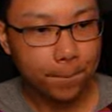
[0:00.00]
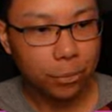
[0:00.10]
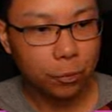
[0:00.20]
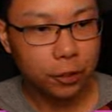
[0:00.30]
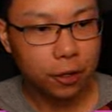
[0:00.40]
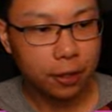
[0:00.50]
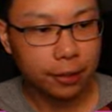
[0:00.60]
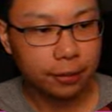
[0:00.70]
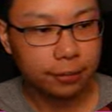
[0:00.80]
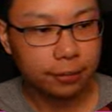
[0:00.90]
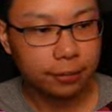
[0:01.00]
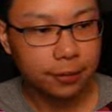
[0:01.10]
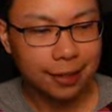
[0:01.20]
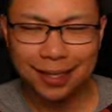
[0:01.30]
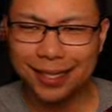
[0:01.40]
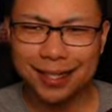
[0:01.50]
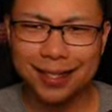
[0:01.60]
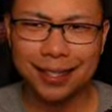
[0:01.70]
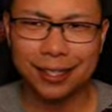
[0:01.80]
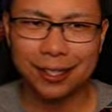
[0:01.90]
what do you call it? I think he does
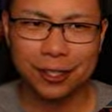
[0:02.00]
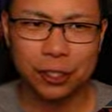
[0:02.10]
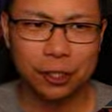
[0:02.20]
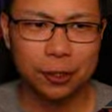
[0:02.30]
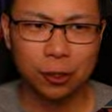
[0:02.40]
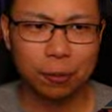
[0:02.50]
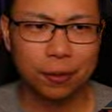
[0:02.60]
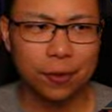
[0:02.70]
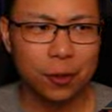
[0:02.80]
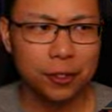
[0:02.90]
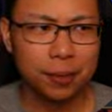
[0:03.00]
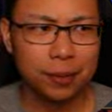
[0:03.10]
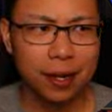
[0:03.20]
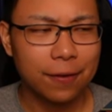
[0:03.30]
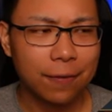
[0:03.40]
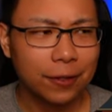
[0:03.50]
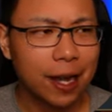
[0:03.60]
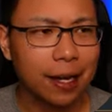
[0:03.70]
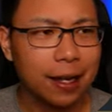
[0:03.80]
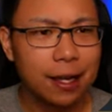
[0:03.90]
like a, a shield or a provoke or something. I, I
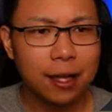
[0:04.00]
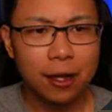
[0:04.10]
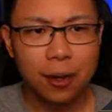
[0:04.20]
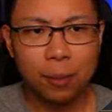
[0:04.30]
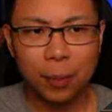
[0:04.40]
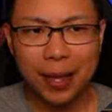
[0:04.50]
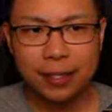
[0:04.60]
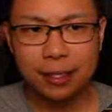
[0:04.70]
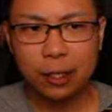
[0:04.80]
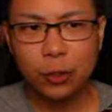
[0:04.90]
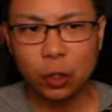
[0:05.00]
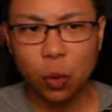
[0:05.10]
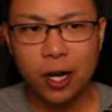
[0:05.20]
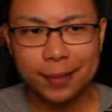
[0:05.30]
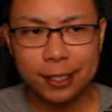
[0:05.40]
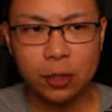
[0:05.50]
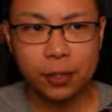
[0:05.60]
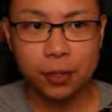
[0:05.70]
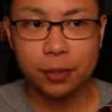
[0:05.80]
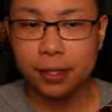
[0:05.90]
forgot. But basically what you want him to do
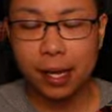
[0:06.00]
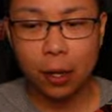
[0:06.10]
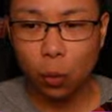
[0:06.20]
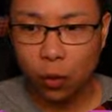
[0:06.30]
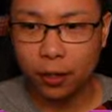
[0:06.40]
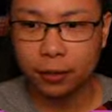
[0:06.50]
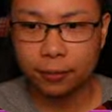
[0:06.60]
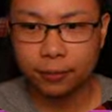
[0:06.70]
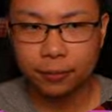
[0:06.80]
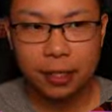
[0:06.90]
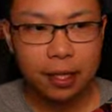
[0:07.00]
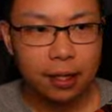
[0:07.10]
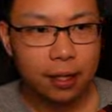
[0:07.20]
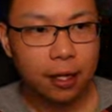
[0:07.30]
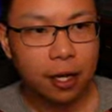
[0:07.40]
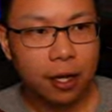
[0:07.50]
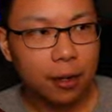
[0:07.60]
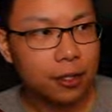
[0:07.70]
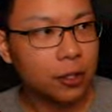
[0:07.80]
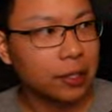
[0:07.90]
is use his A one.
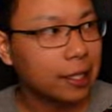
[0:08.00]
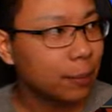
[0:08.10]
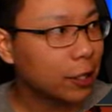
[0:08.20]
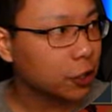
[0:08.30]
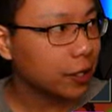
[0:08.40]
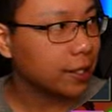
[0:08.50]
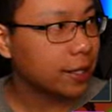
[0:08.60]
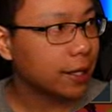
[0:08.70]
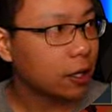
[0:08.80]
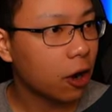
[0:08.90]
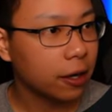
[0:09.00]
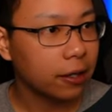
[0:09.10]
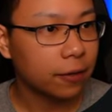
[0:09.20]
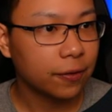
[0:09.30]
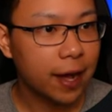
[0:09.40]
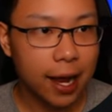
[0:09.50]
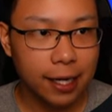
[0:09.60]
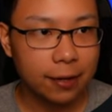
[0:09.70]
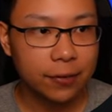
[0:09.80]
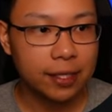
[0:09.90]
So you need to make sure he's hitting hard enough, high
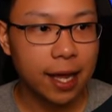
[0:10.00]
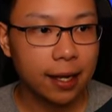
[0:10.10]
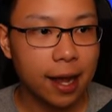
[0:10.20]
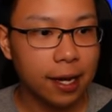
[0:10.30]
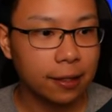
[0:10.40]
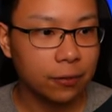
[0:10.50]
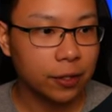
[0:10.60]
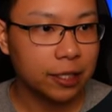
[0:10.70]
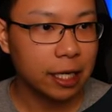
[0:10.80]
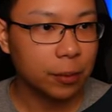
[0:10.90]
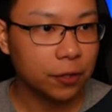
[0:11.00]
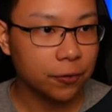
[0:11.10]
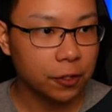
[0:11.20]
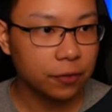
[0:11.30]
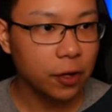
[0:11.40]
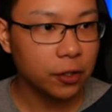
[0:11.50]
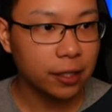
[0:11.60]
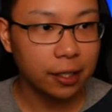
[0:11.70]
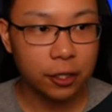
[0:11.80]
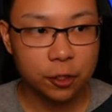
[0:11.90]
enough attack, high enough crit damage. First of all, you
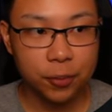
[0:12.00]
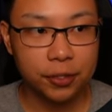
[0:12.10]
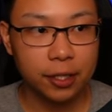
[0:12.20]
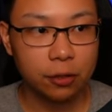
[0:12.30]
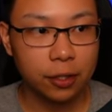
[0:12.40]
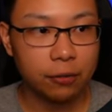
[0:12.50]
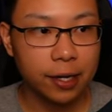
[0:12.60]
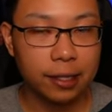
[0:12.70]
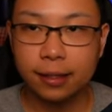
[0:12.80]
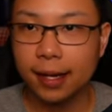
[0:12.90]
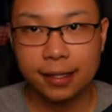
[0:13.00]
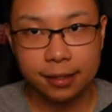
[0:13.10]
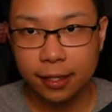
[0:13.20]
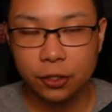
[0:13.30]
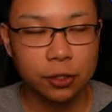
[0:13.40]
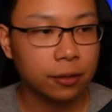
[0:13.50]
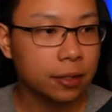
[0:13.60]
need one hundred percent crit rate. It's essential.